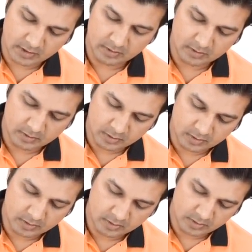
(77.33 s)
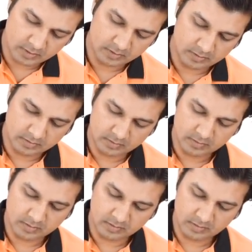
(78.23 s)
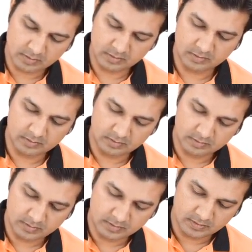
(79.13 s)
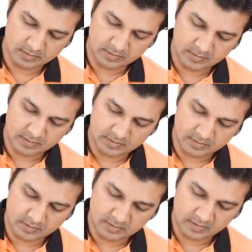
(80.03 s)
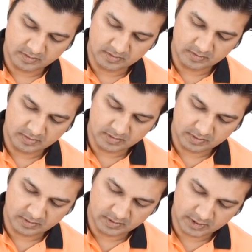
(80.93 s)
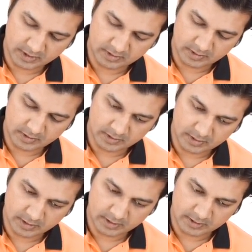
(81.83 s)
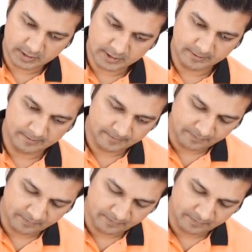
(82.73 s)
Nobody speaks.